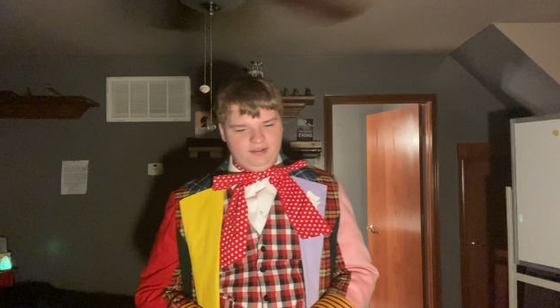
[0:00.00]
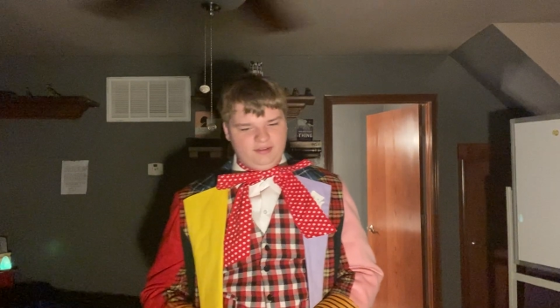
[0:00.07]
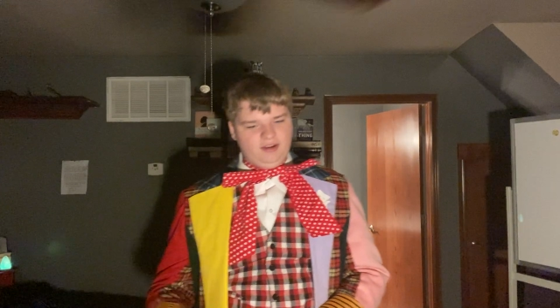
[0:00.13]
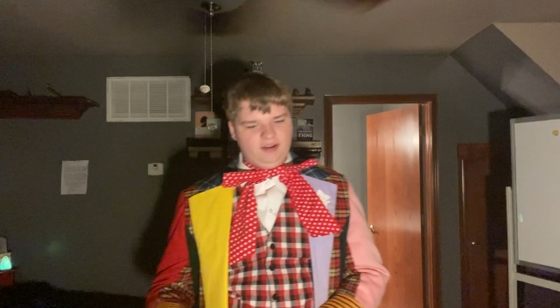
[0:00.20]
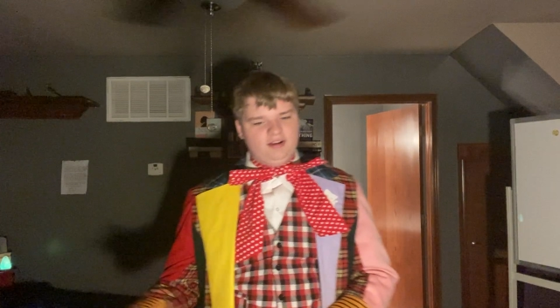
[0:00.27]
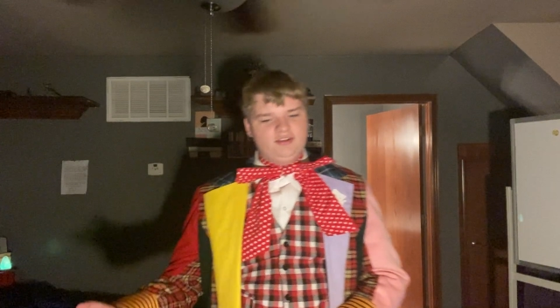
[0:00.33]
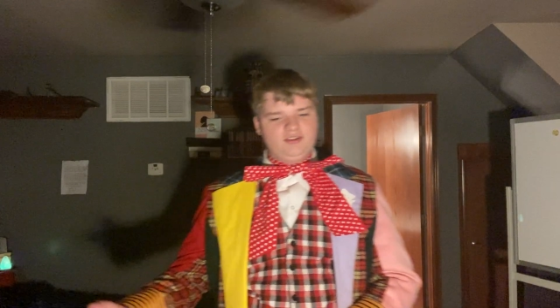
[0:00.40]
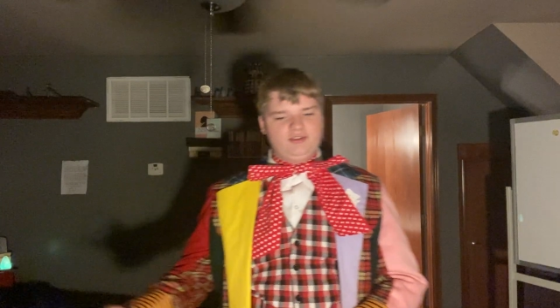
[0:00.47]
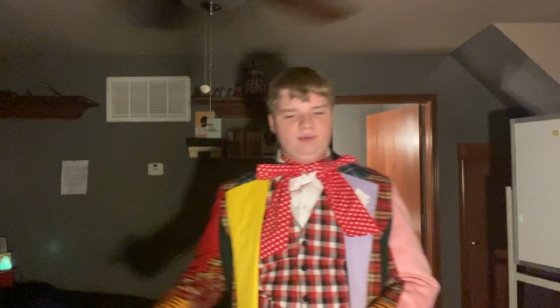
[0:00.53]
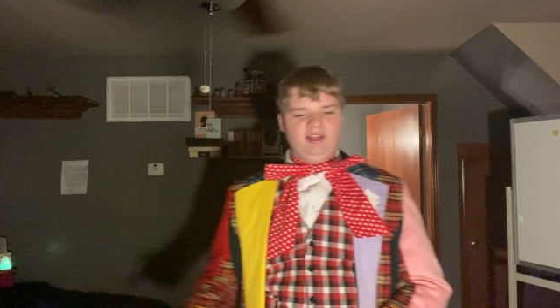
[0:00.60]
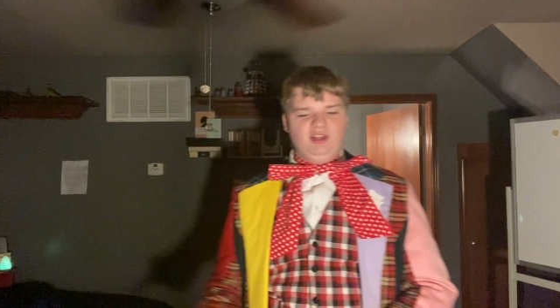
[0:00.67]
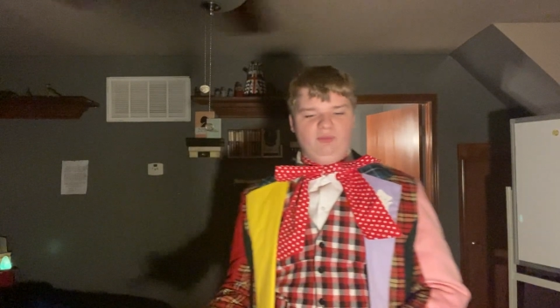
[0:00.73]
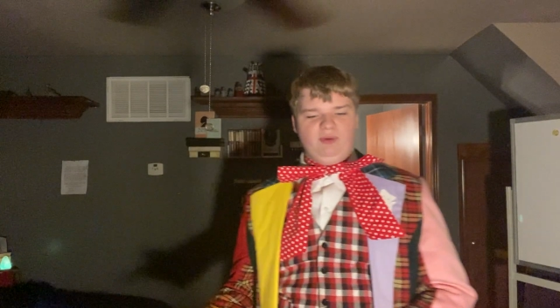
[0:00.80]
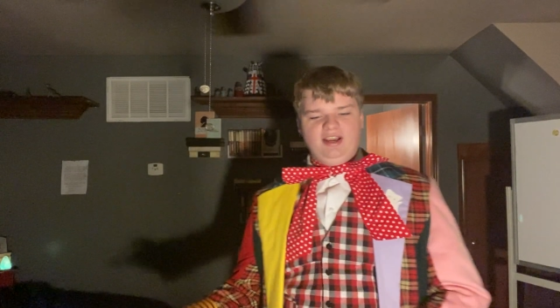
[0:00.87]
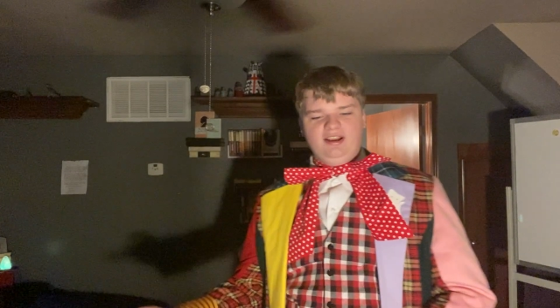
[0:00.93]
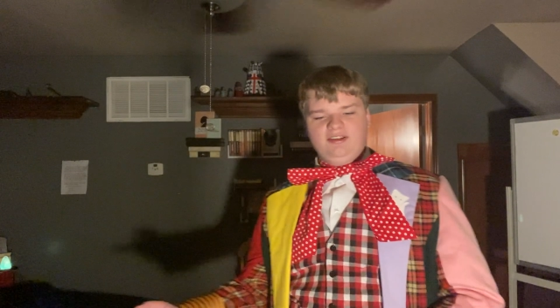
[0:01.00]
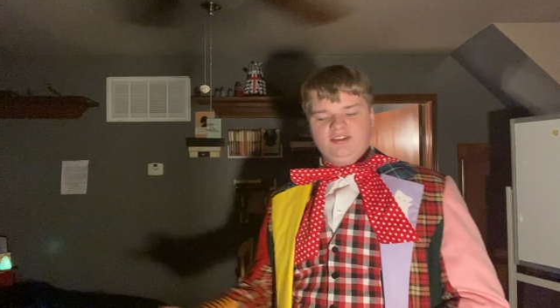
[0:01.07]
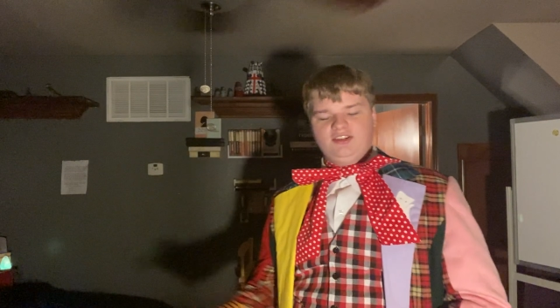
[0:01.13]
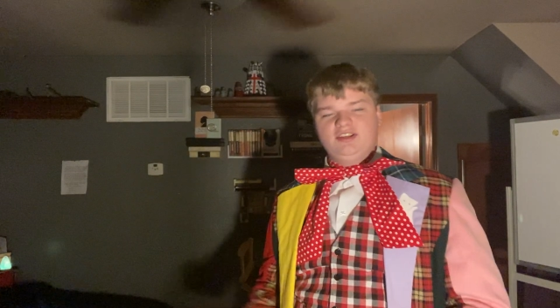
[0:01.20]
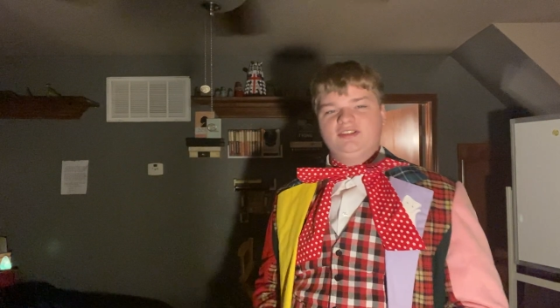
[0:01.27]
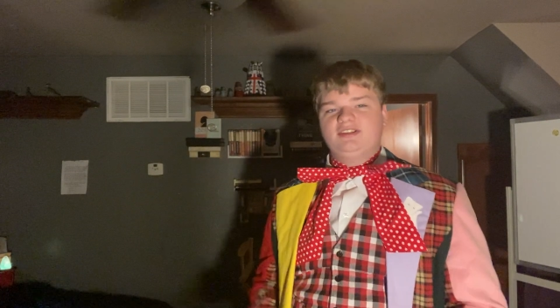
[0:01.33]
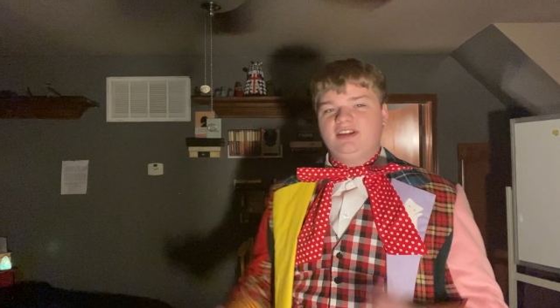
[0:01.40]
Doctor is well aware that
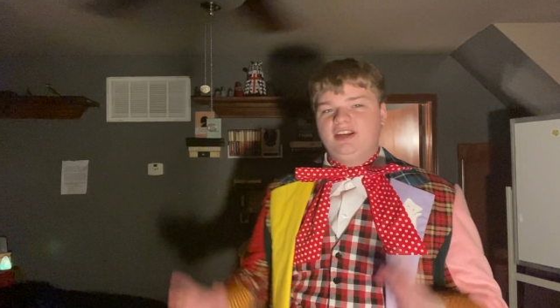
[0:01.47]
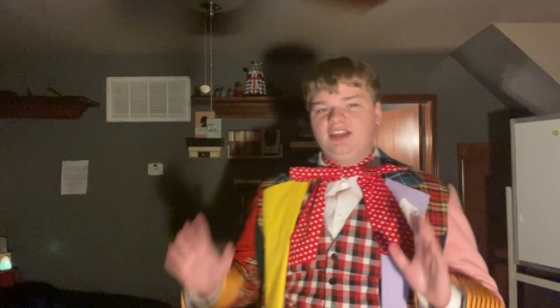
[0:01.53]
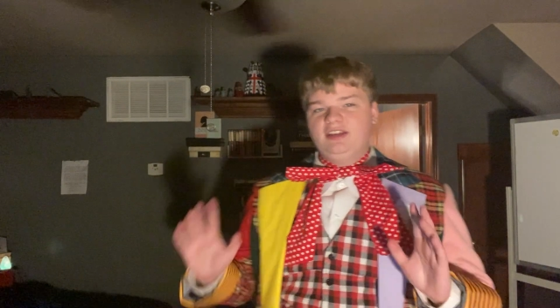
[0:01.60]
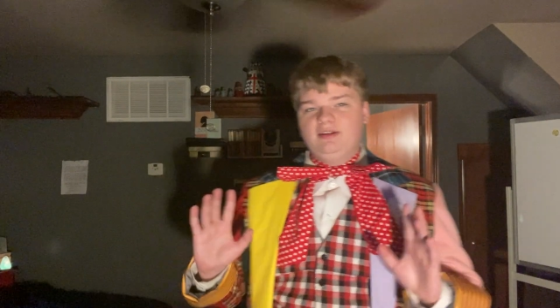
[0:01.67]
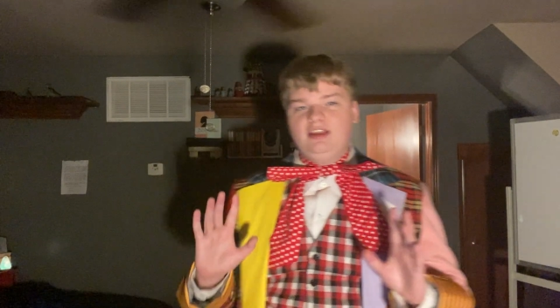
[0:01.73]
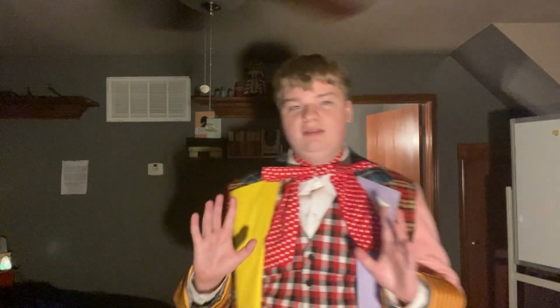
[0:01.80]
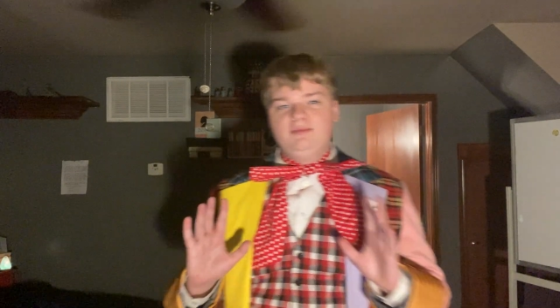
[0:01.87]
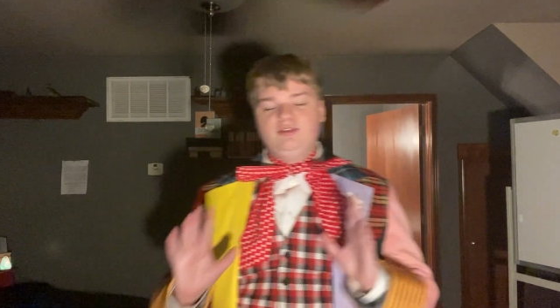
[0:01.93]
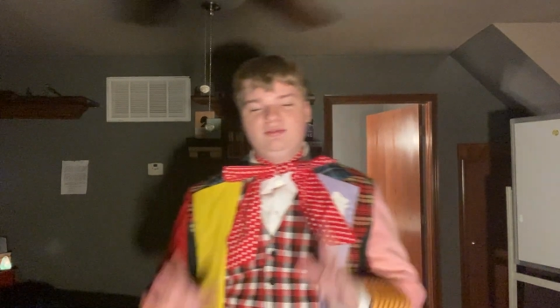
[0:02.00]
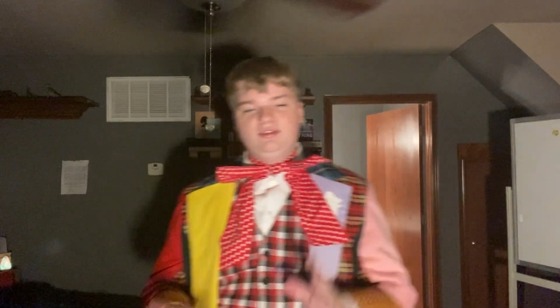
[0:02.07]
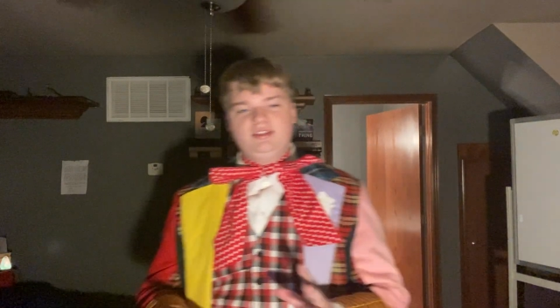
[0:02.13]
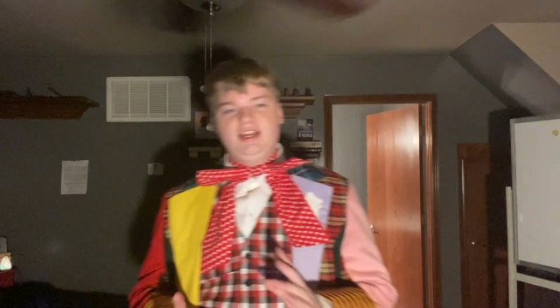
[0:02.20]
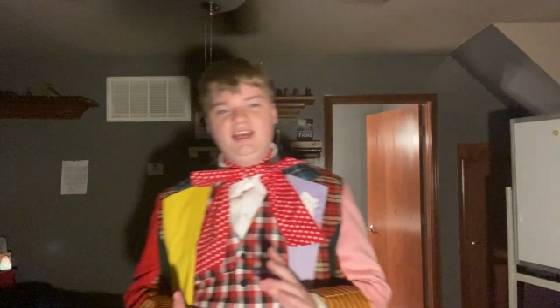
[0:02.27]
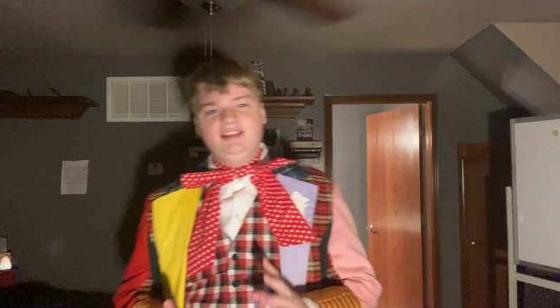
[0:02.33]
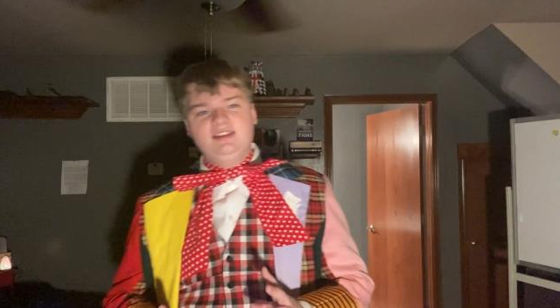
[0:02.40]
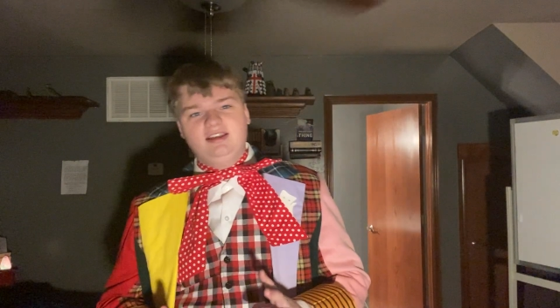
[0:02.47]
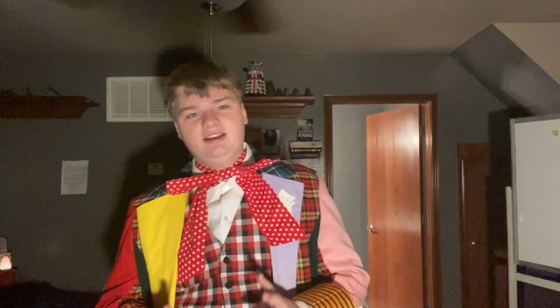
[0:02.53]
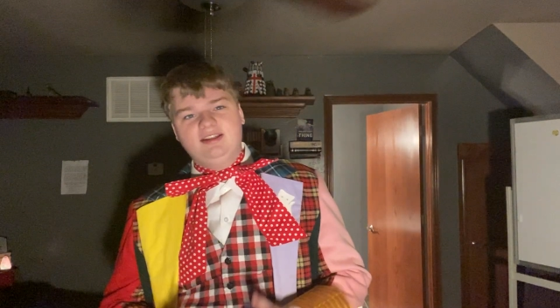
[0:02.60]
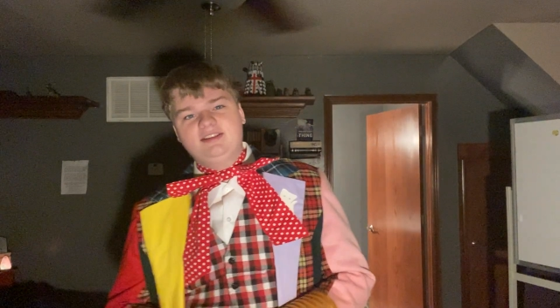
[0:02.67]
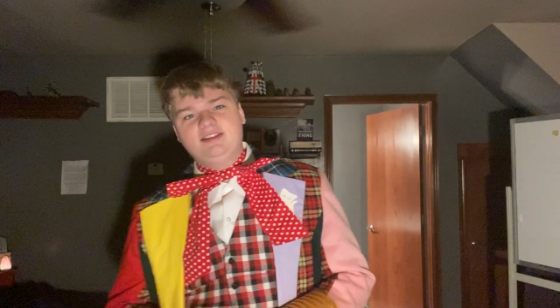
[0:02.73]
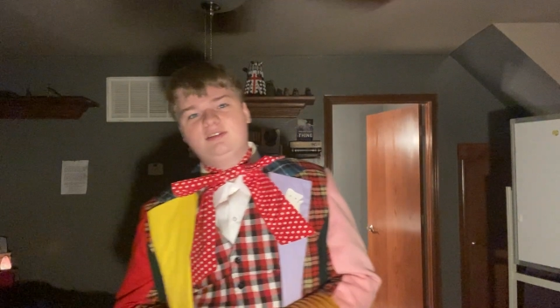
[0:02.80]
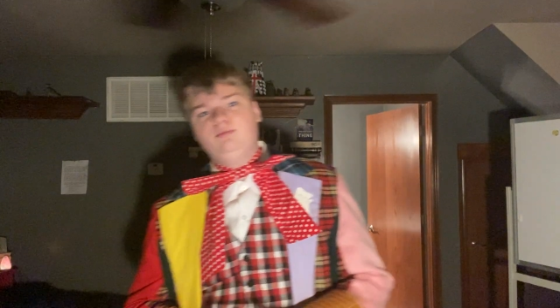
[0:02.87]
she's sending him to his death, I'd
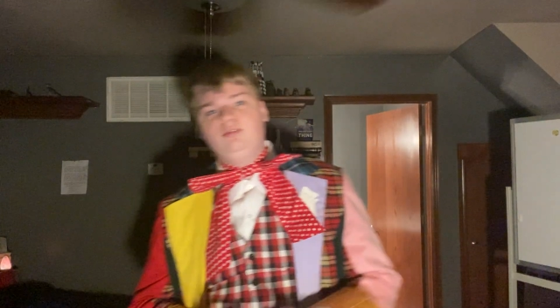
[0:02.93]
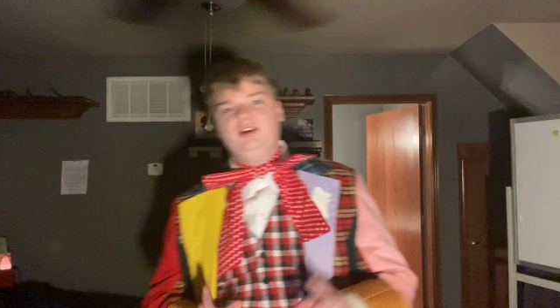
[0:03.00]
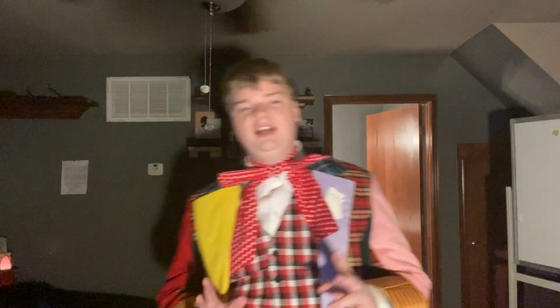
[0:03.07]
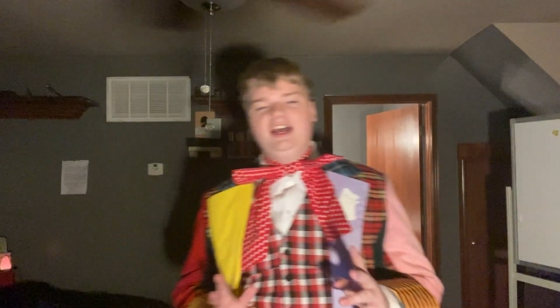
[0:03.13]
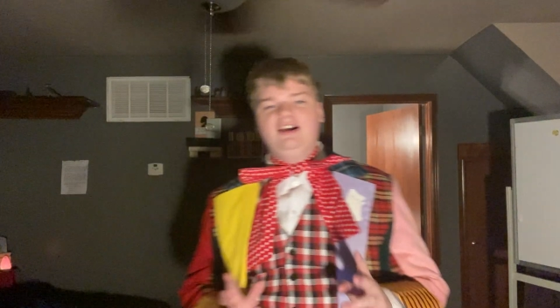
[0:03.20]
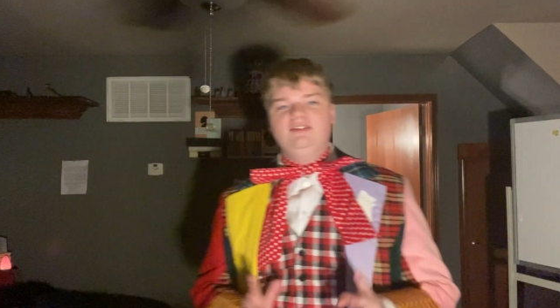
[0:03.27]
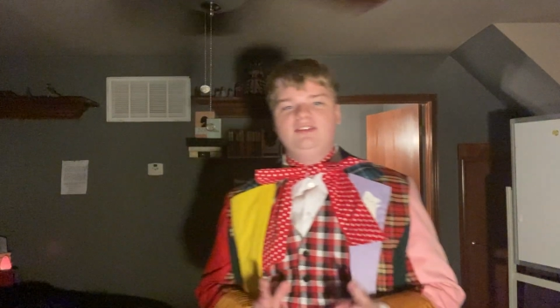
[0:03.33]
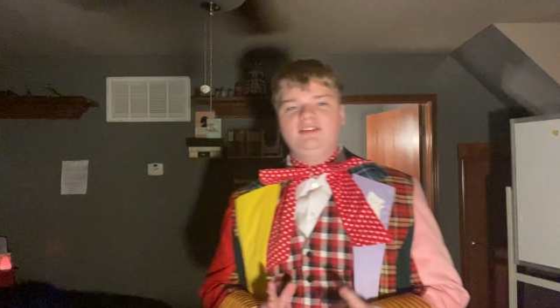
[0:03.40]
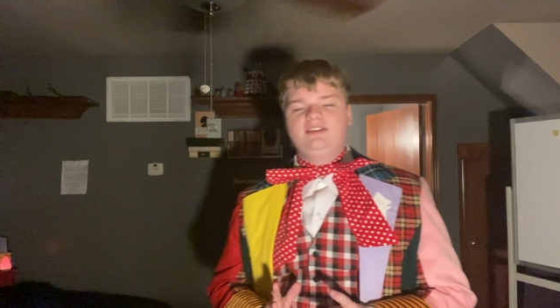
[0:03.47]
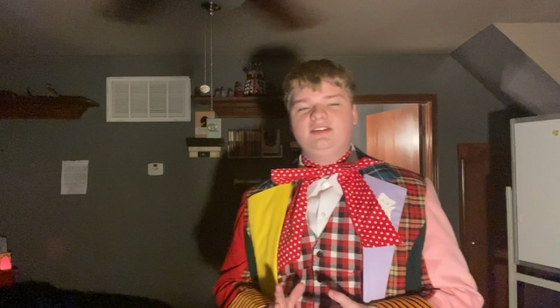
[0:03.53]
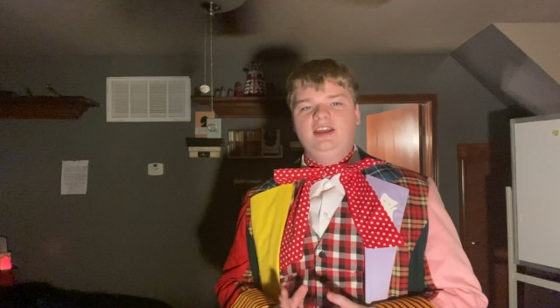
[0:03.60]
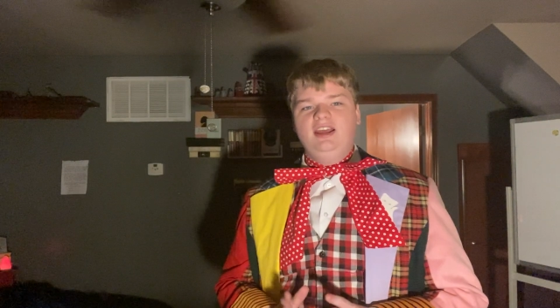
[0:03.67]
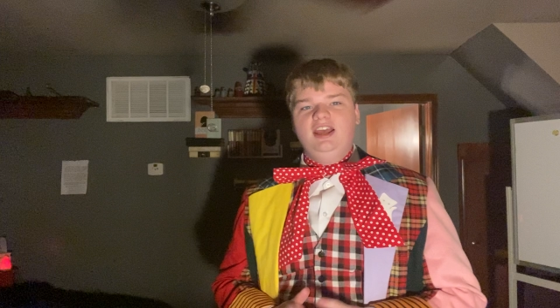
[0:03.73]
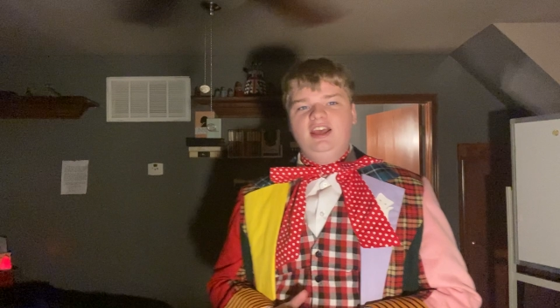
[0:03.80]
like to point out.